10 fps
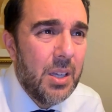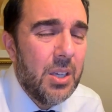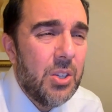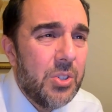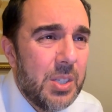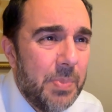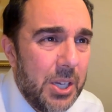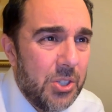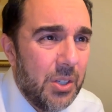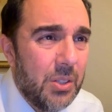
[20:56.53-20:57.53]
You're
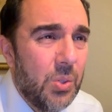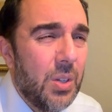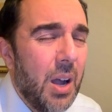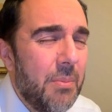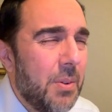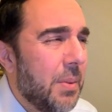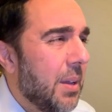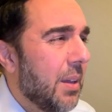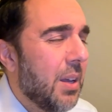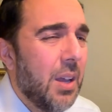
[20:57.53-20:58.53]
special. You come from
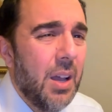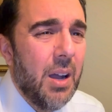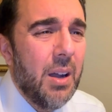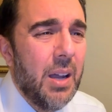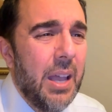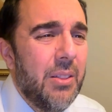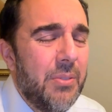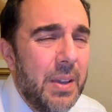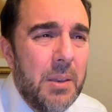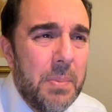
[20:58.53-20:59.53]
a uh,
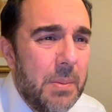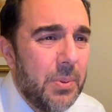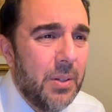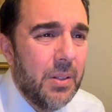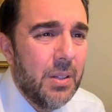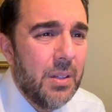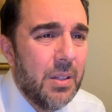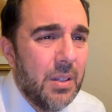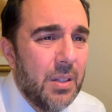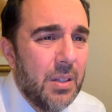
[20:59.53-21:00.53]
elevated people,
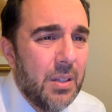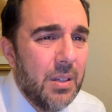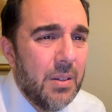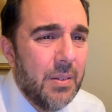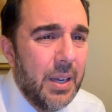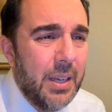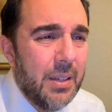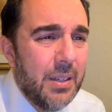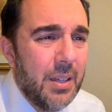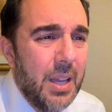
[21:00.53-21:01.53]
right?
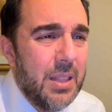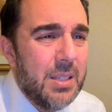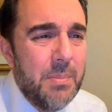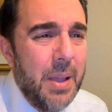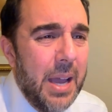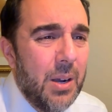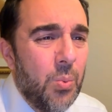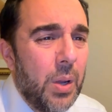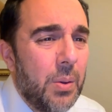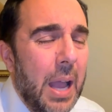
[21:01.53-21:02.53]
It doesn't matter
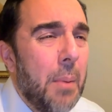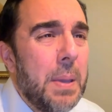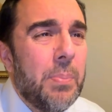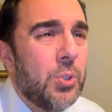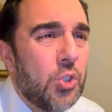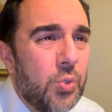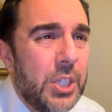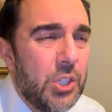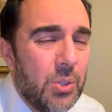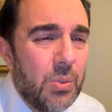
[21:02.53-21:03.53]
what how people
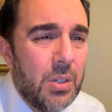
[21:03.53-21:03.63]
treat you.